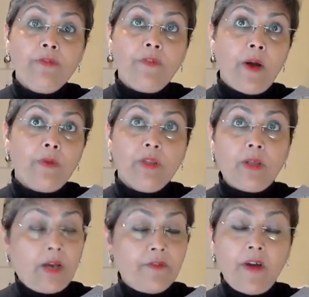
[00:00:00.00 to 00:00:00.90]
found
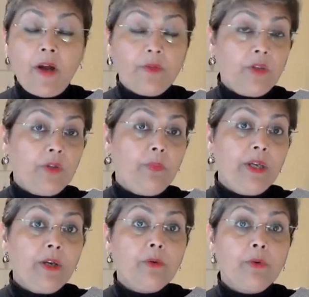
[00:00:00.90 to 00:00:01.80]
that the
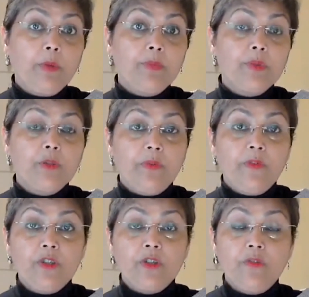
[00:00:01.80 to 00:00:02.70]
peer group
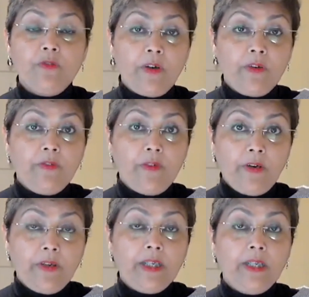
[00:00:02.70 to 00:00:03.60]
supervision very,
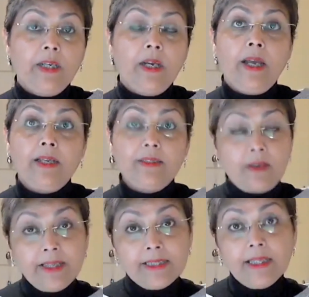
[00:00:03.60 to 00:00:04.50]
very
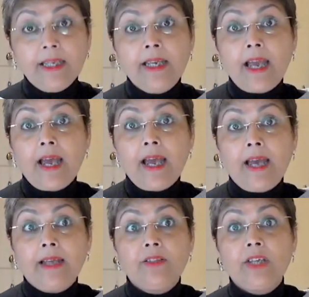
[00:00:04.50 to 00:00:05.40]
exciting
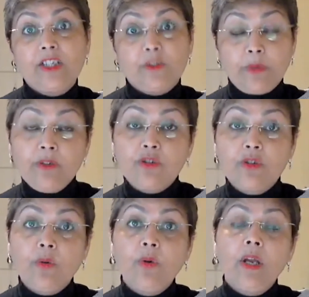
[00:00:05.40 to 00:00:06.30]
and
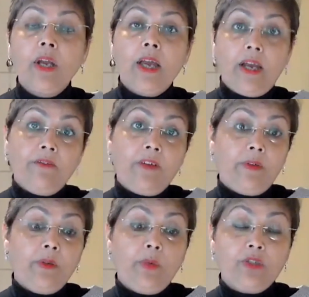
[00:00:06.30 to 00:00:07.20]
experiential and
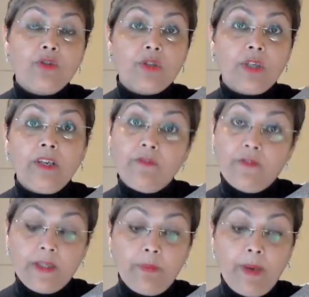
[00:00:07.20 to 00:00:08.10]
very rich in
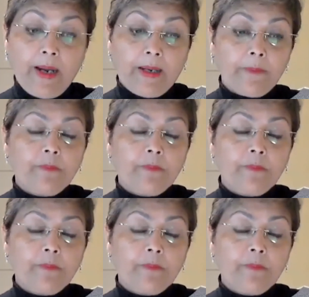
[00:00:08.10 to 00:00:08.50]
feedback.